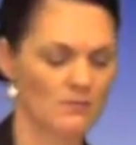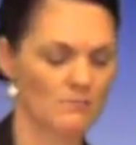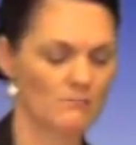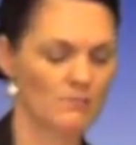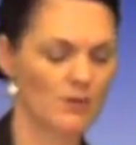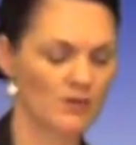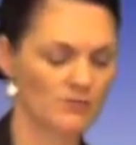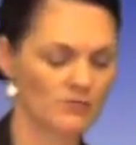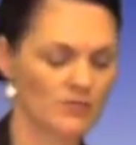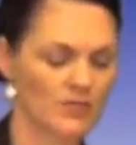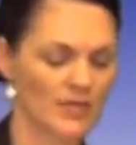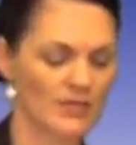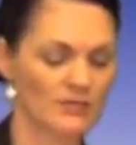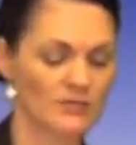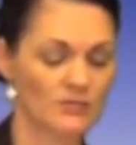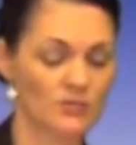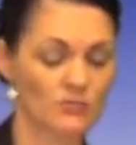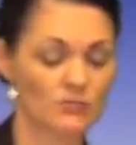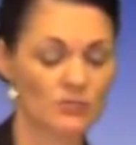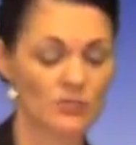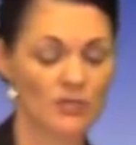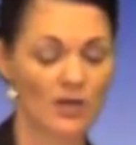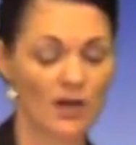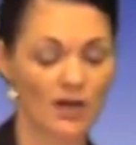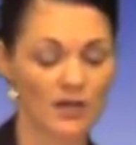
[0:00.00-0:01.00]
Both texts
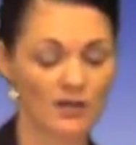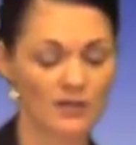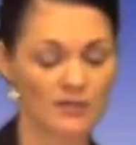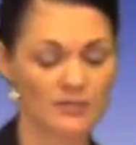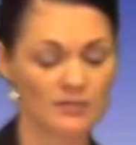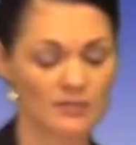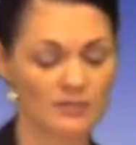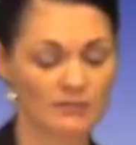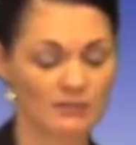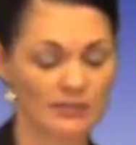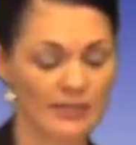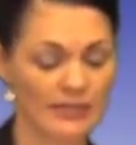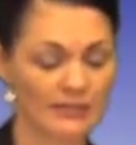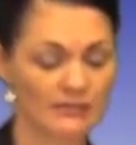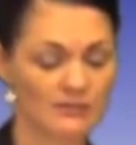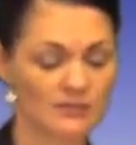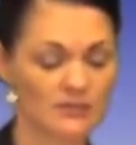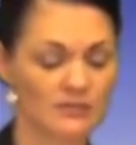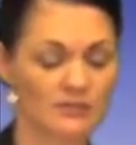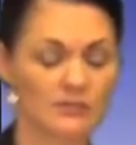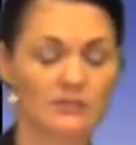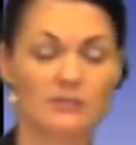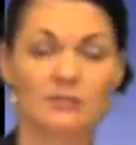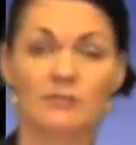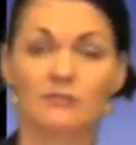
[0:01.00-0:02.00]
use colour to link
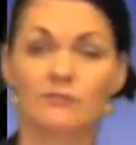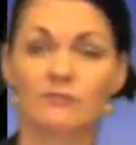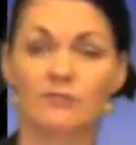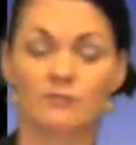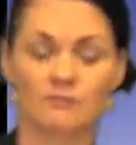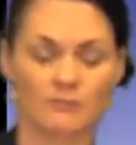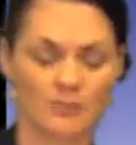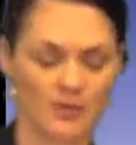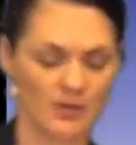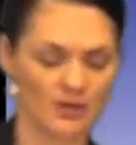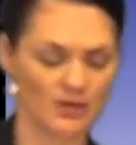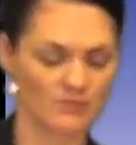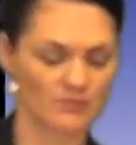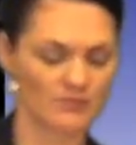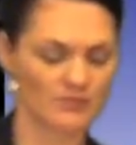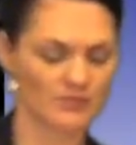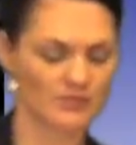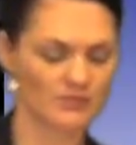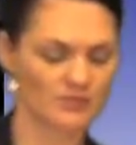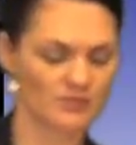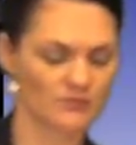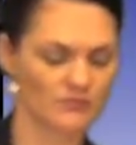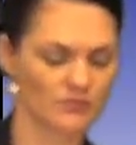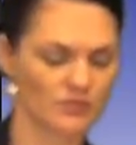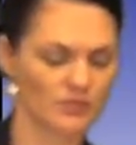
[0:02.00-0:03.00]
to the different
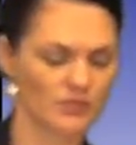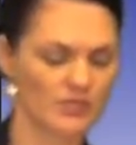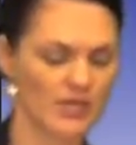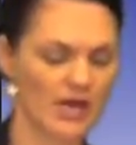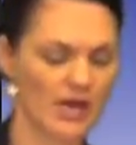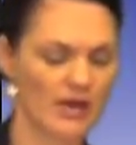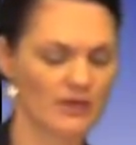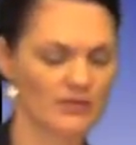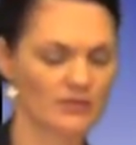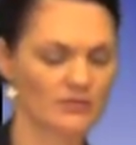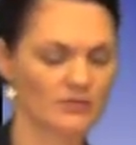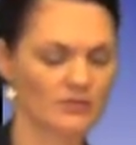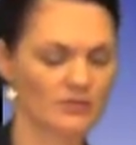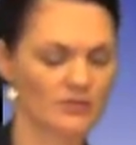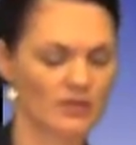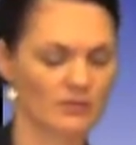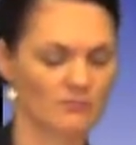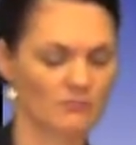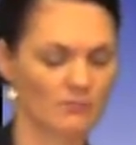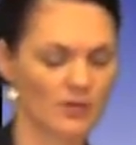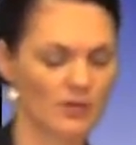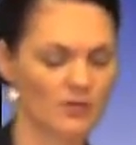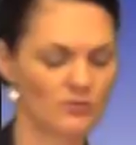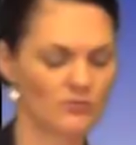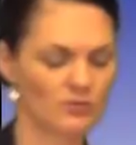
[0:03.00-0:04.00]
purposes of the text. They
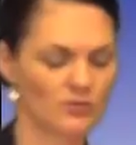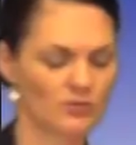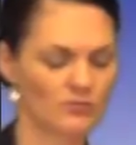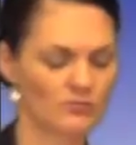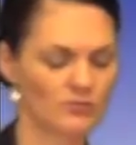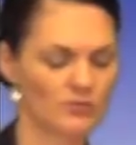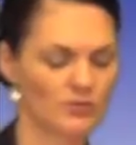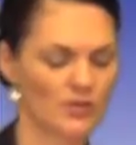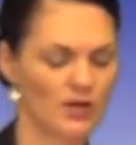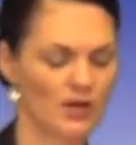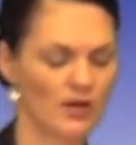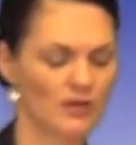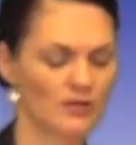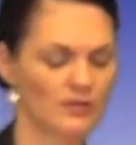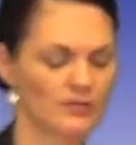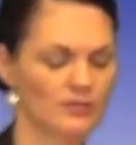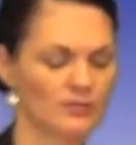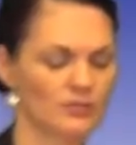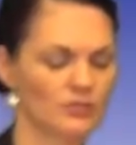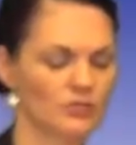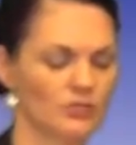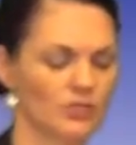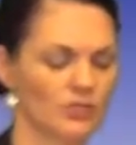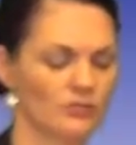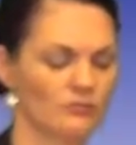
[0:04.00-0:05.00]
both use colour
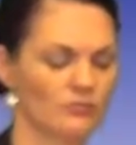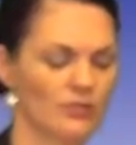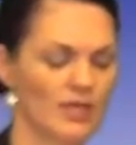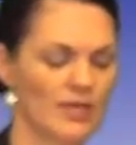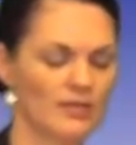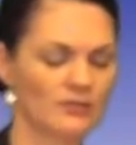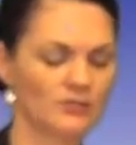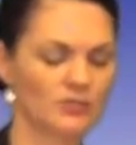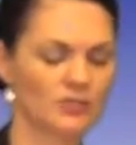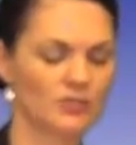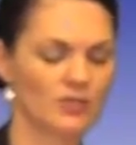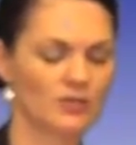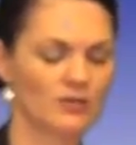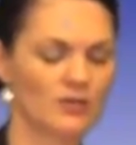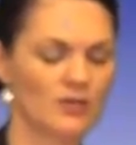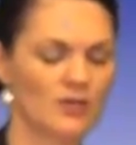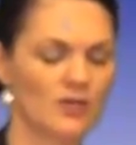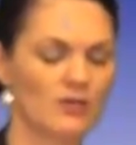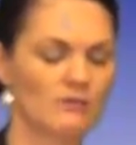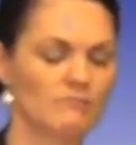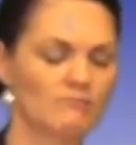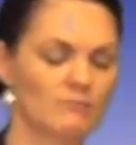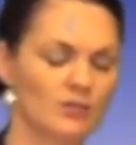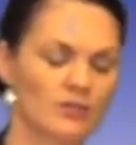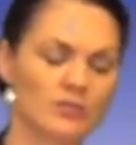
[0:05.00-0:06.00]
to show nature,
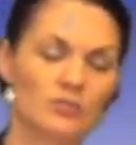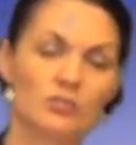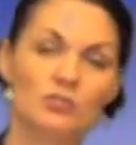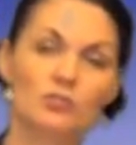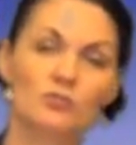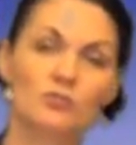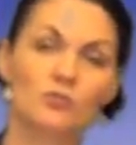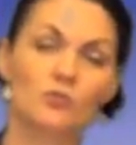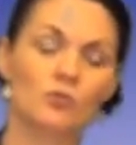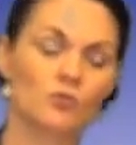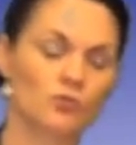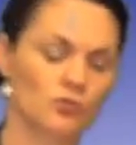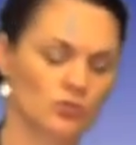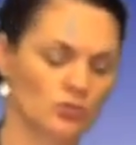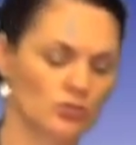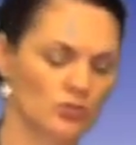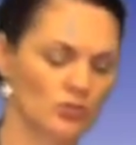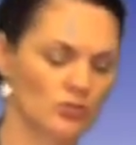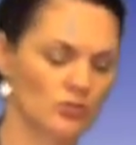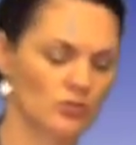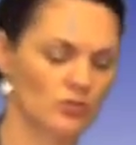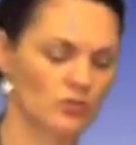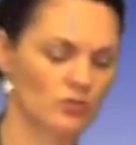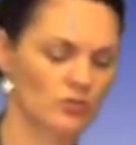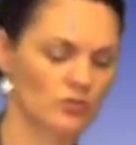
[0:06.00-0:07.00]
but
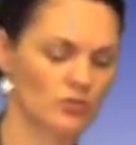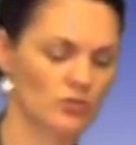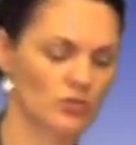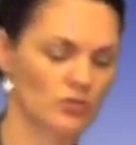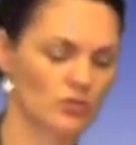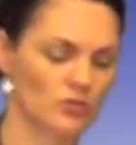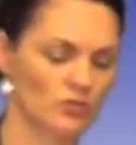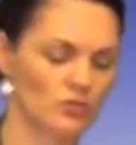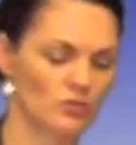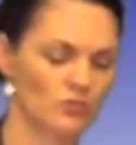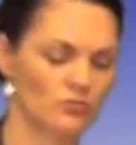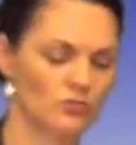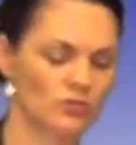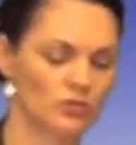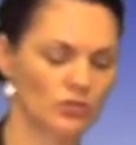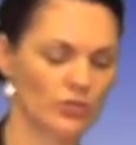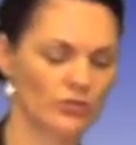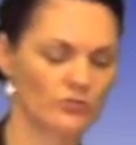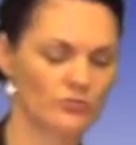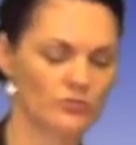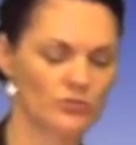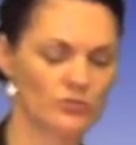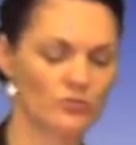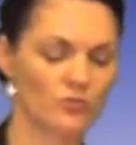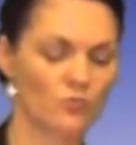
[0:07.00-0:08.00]
source 2
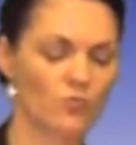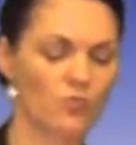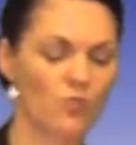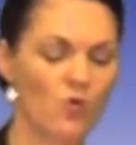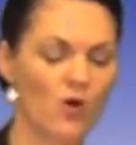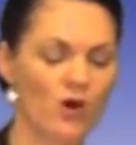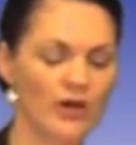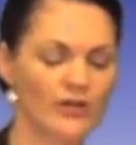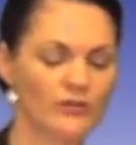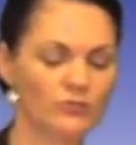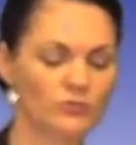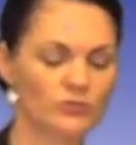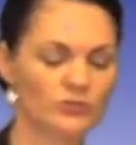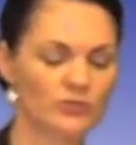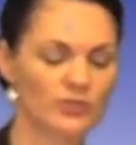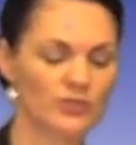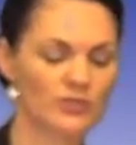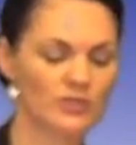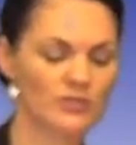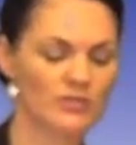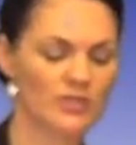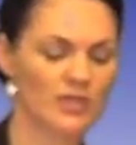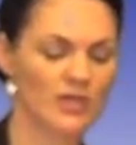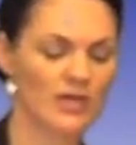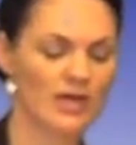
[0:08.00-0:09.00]
shows the
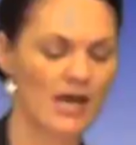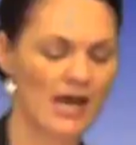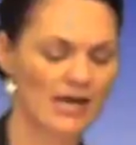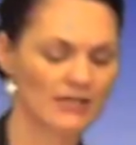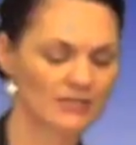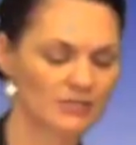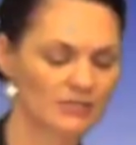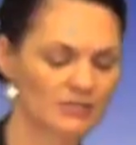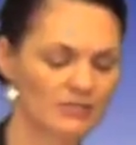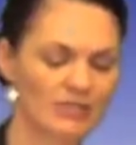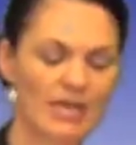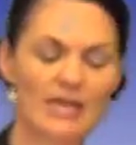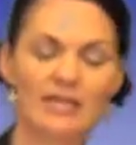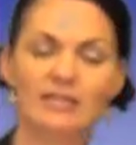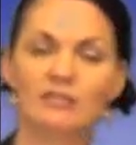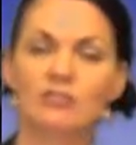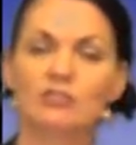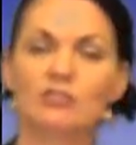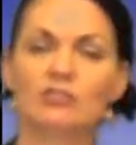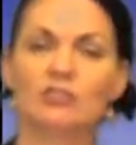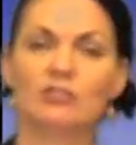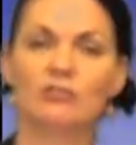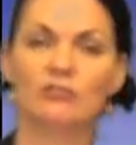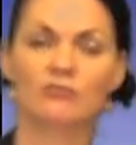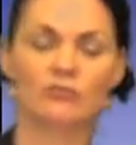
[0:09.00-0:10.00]
wildness and
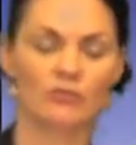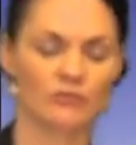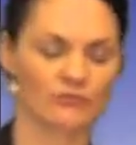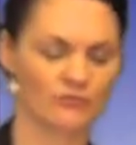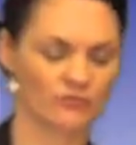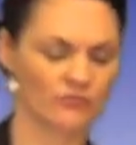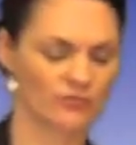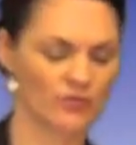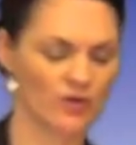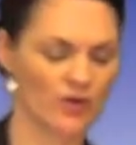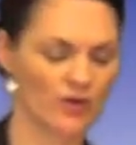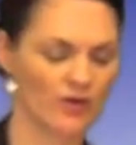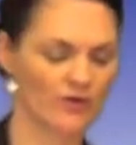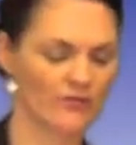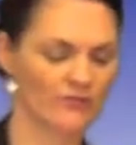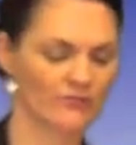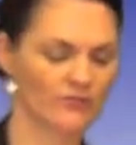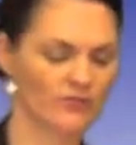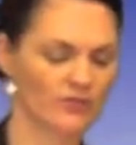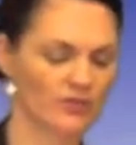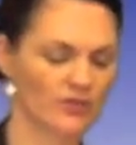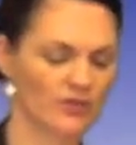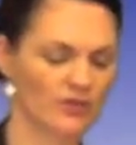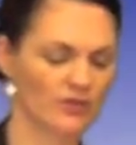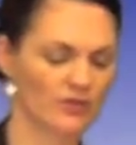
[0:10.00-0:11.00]
danger
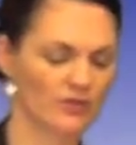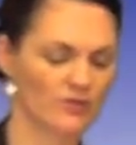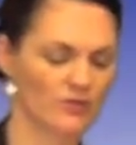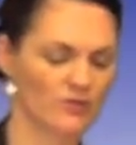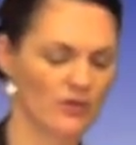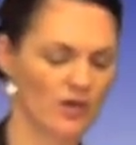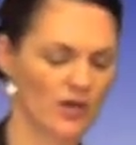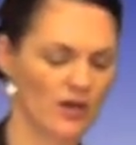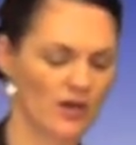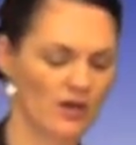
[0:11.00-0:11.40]
of the